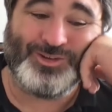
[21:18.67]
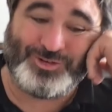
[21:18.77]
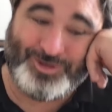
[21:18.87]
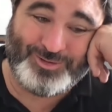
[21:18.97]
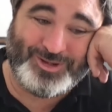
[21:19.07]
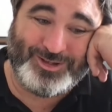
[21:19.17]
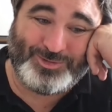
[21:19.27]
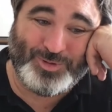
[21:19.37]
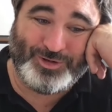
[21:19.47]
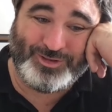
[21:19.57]
So
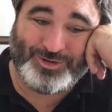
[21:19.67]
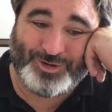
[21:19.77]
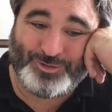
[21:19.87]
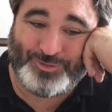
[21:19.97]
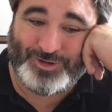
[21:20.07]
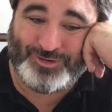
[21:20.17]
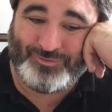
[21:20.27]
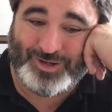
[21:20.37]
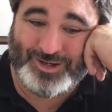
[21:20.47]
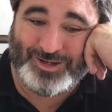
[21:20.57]
it's building the Docker file
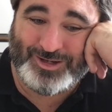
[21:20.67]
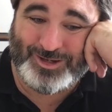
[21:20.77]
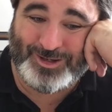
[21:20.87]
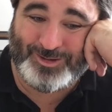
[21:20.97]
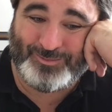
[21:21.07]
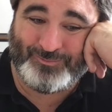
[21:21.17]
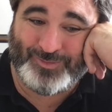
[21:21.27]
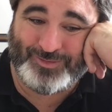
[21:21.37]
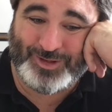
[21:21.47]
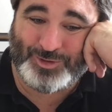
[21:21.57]

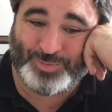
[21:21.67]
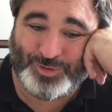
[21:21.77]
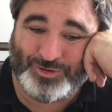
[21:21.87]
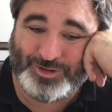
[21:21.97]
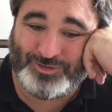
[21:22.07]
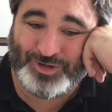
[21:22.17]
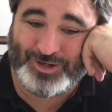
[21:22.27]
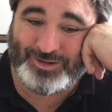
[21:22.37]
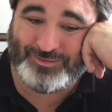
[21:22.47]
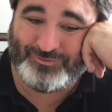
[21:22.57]
and deploying to the
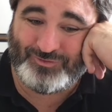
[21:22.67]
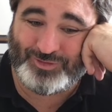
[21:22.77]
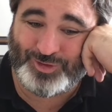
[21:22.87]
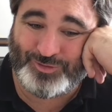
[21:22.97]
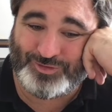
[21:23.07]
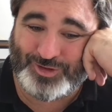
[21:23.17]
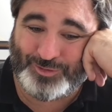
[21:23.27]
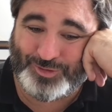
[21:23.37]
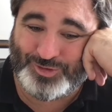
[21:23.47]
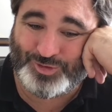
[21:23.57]
container service,
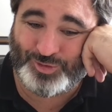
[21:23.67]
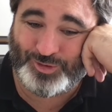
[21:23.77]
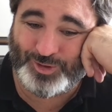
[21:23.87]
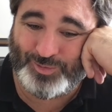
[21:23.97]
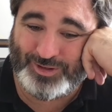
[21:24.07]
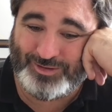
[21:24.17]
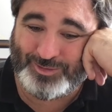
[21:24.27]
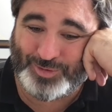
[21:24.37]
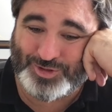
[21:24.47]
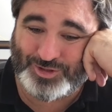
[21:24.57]
Alfred Tutorial 1 in
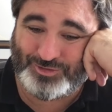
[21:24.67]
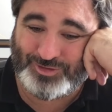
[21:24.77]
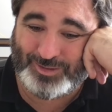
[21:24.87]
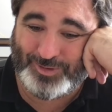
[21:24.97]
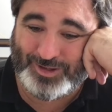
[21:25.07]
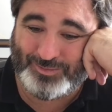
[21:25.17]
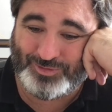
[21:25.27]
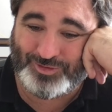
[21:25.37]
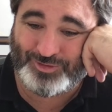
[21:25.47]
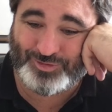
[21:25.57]
the project Snappy
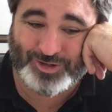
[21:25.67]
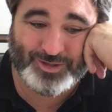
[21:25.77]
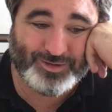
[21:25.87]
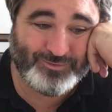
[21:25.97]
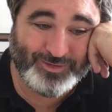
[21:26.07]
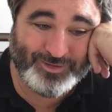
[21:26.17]
Apps in Australia.